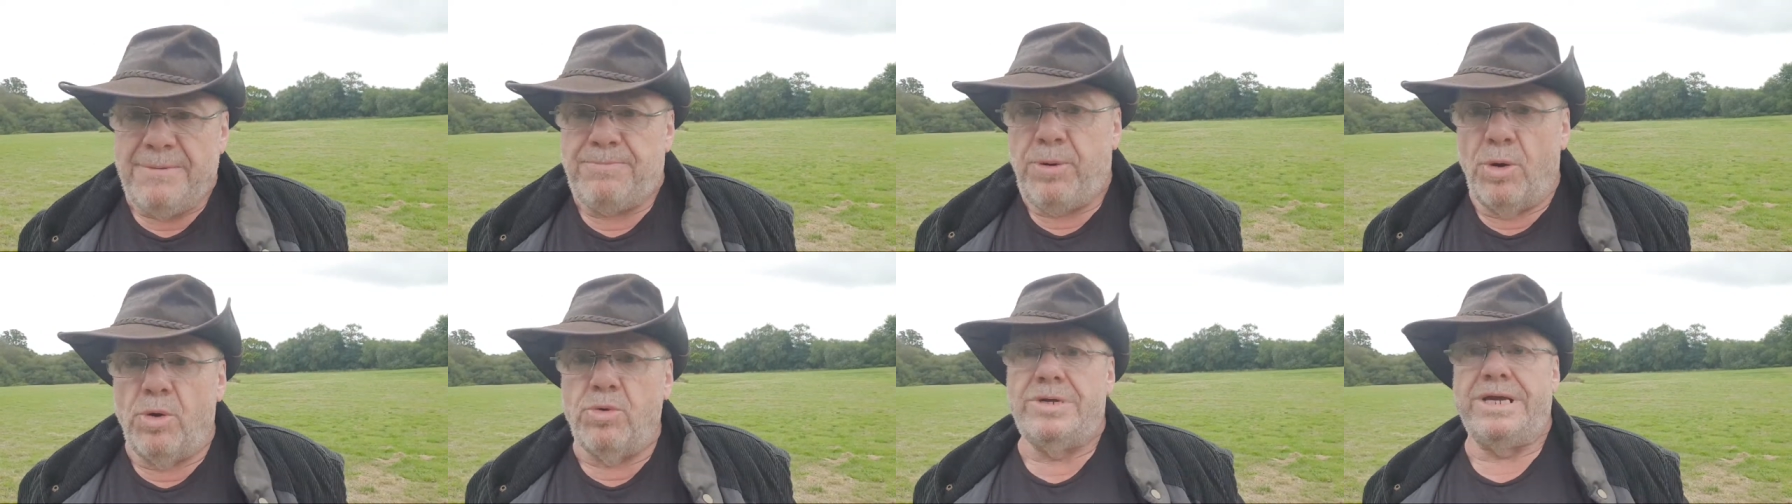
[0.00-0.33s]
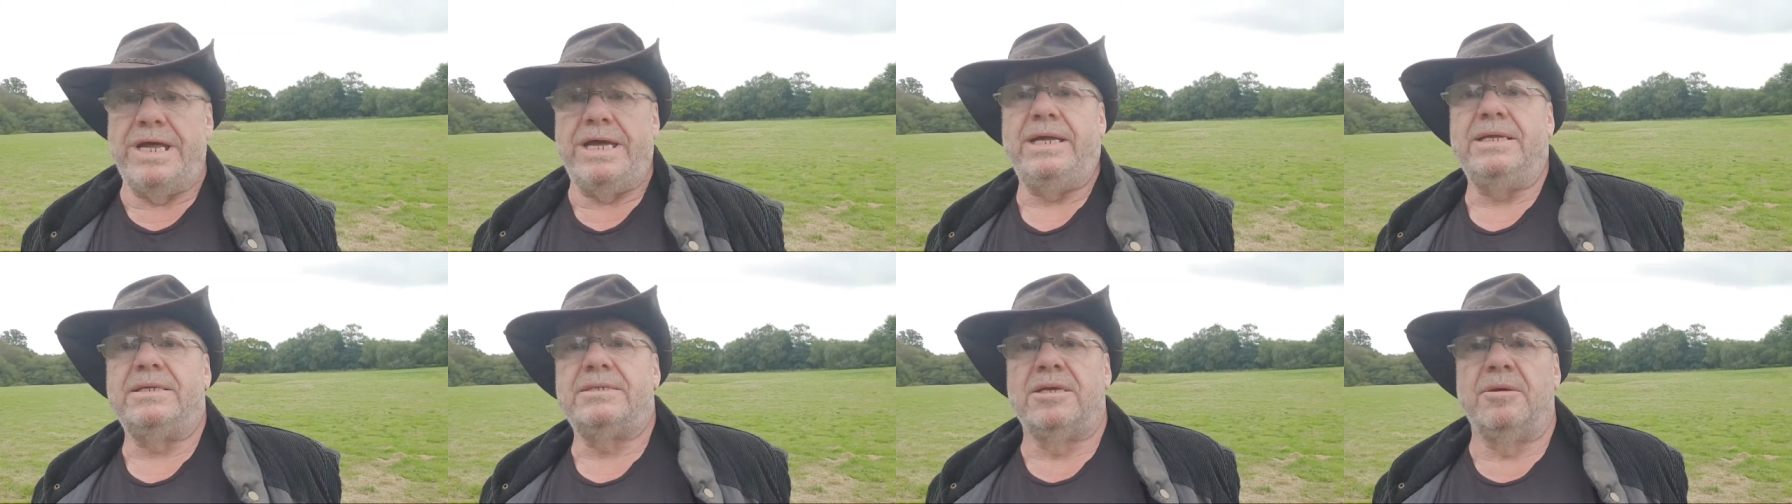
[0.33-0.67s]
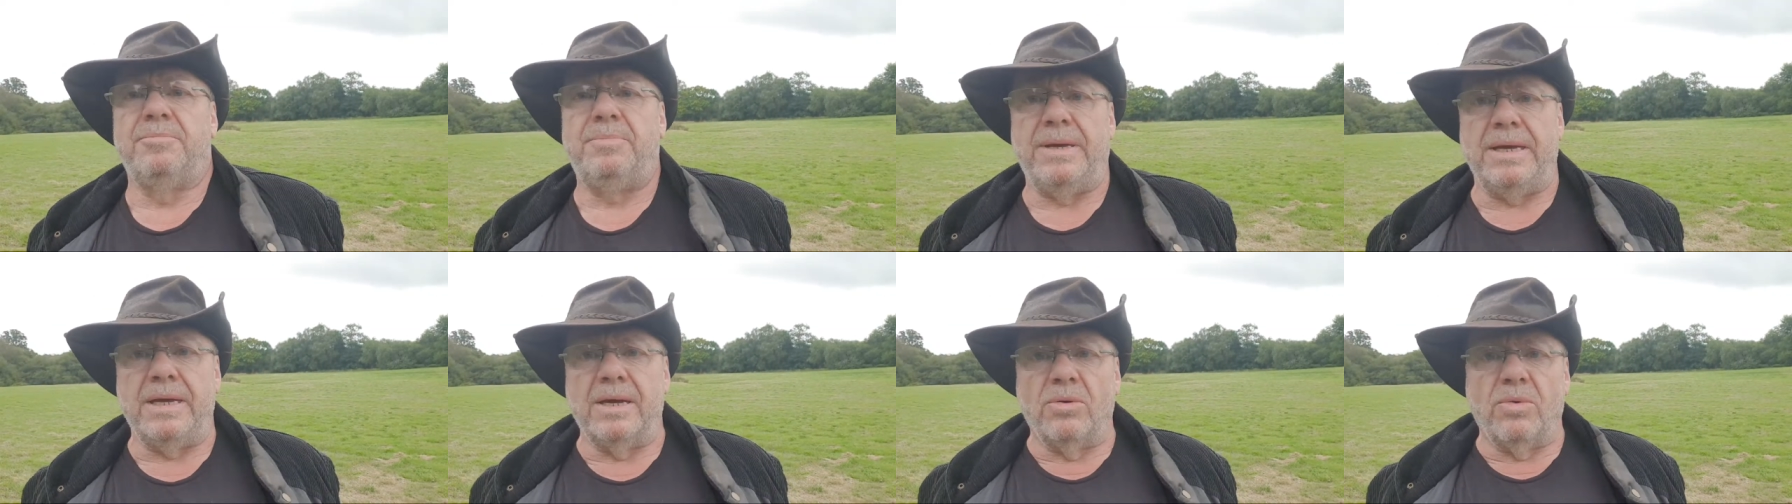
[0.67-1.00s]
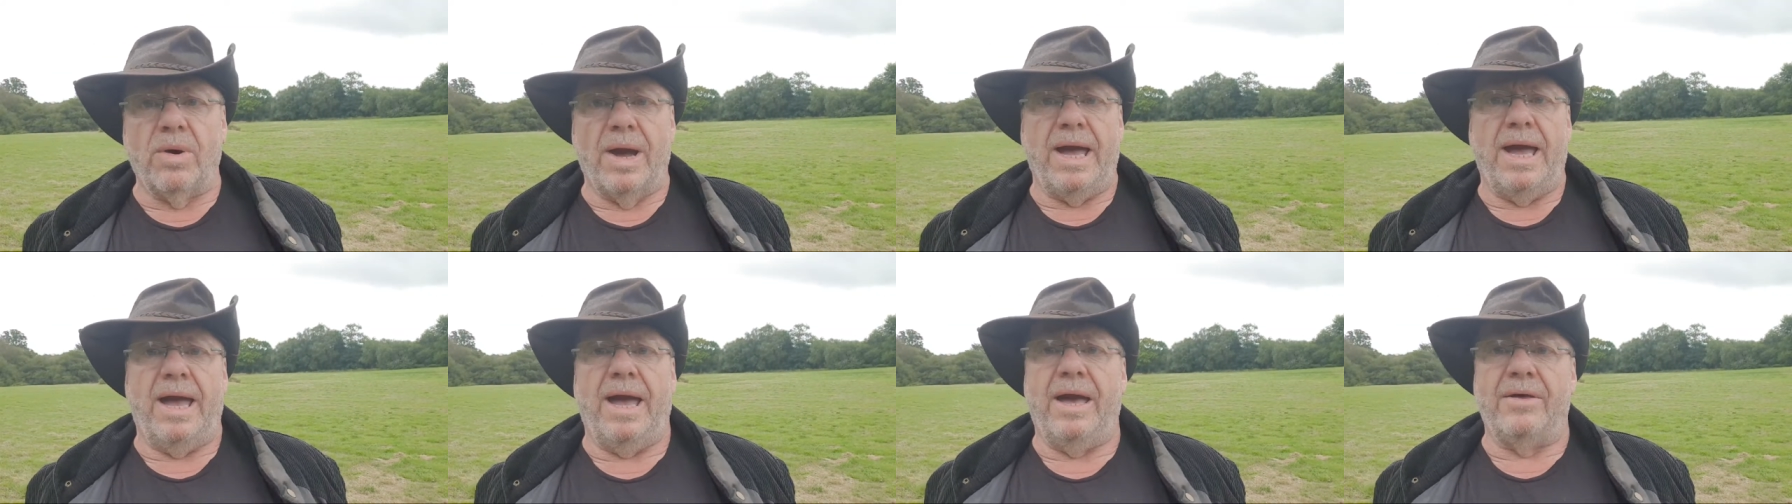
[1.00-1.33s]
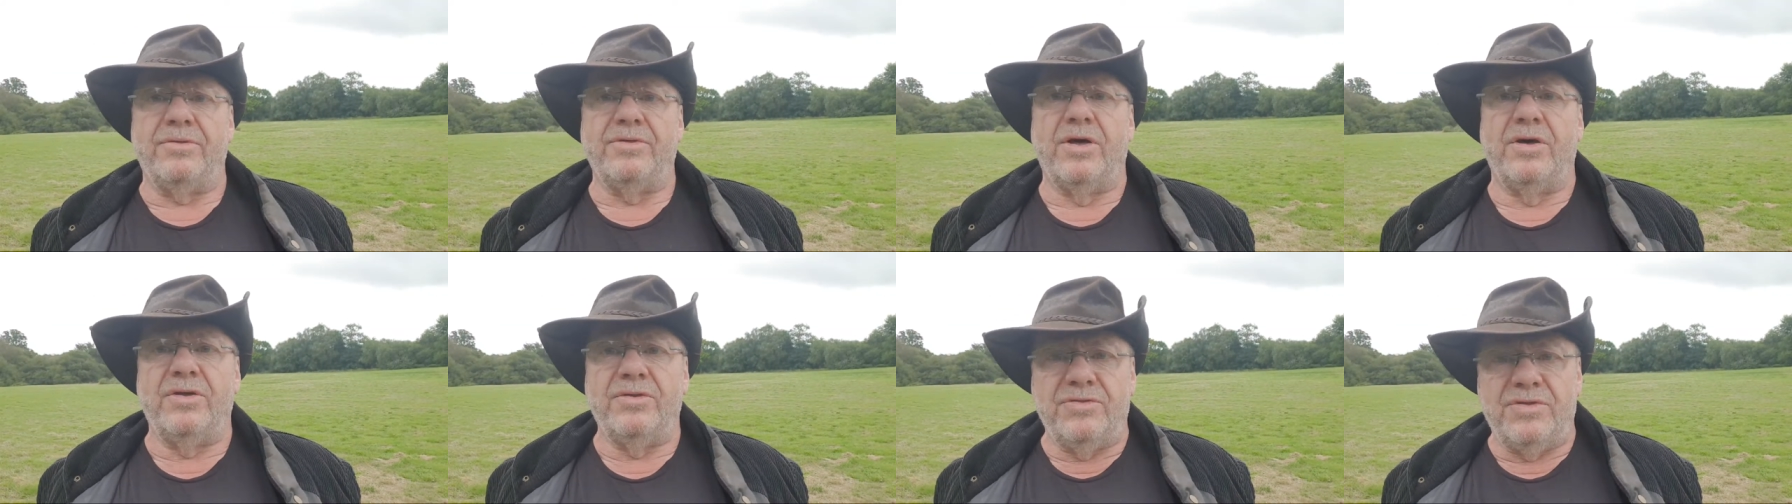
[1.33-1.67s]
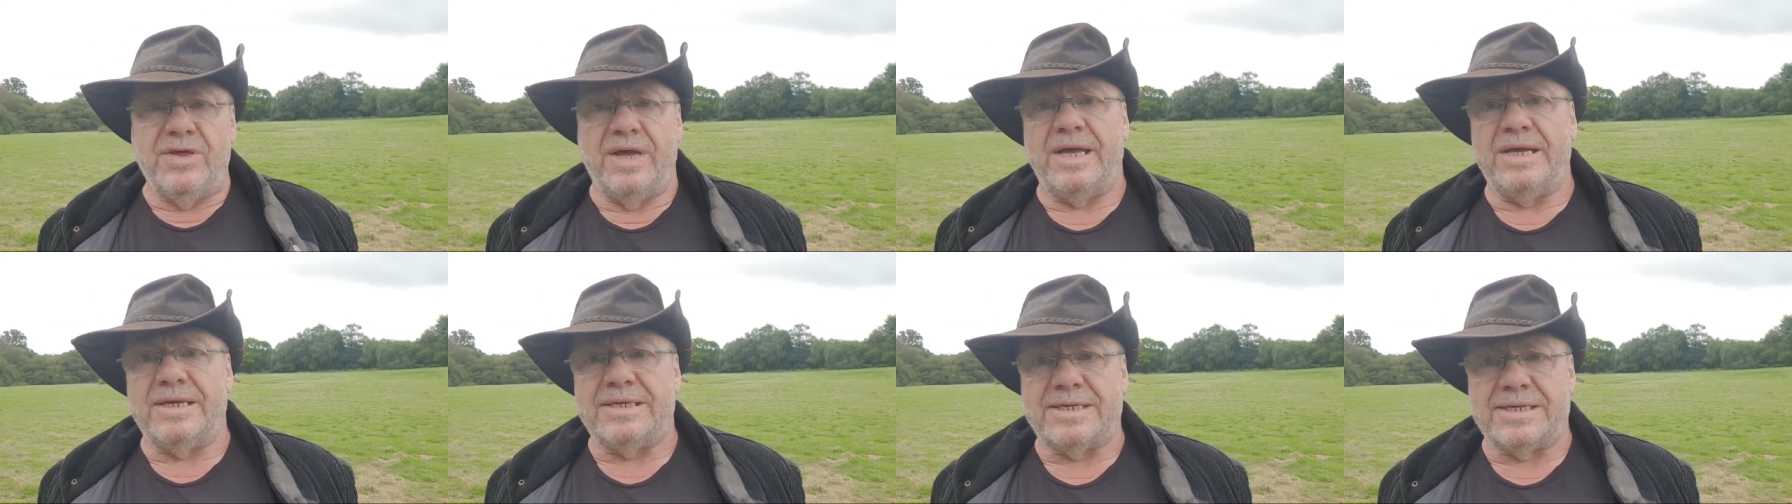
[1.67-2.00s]
people need to be aware
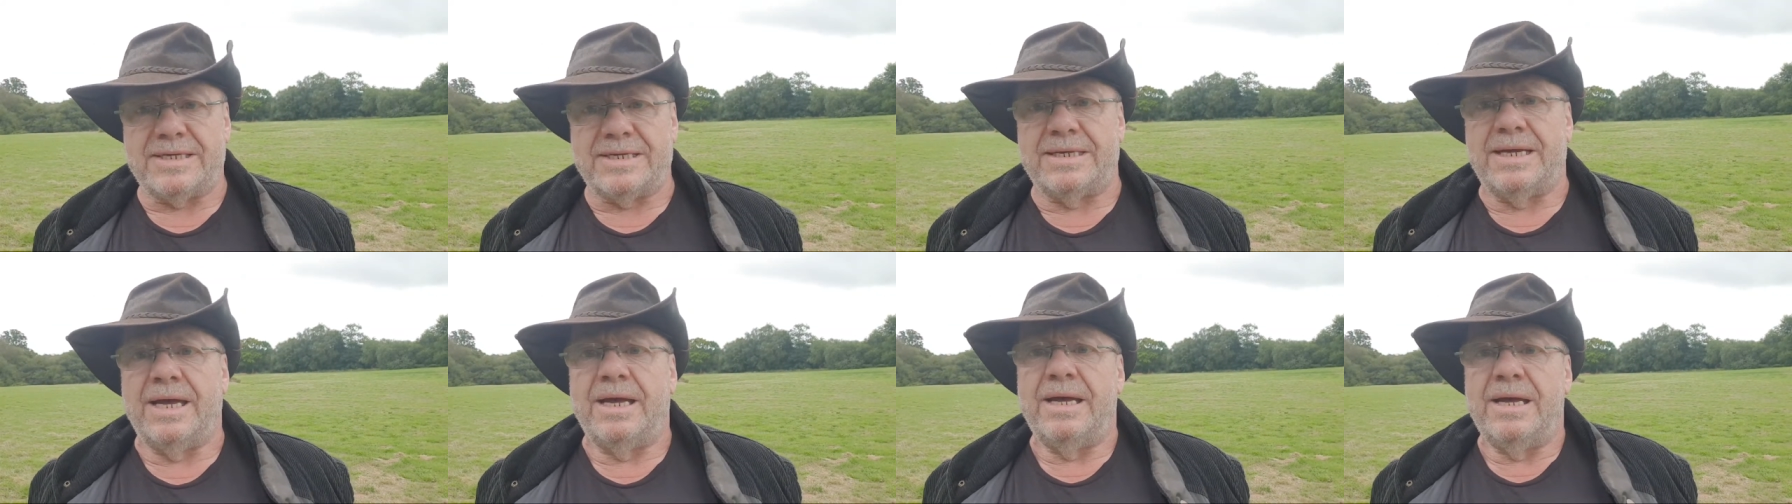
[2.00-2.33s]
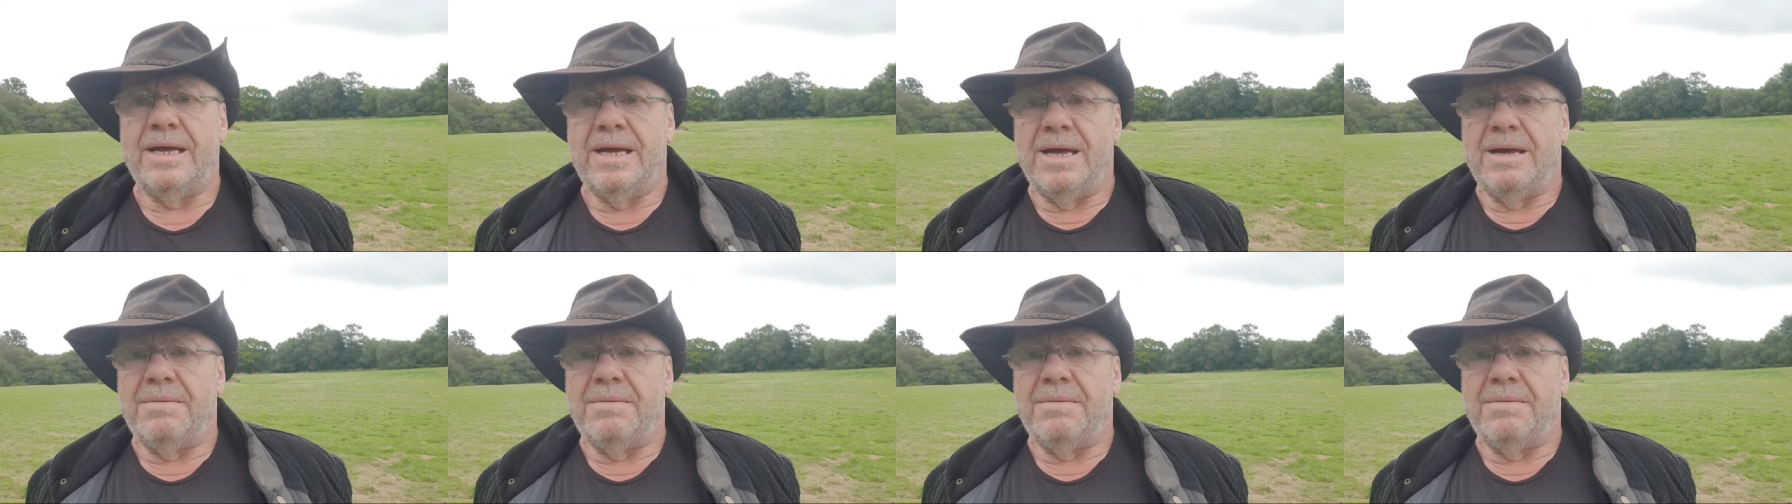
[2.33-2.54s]
that this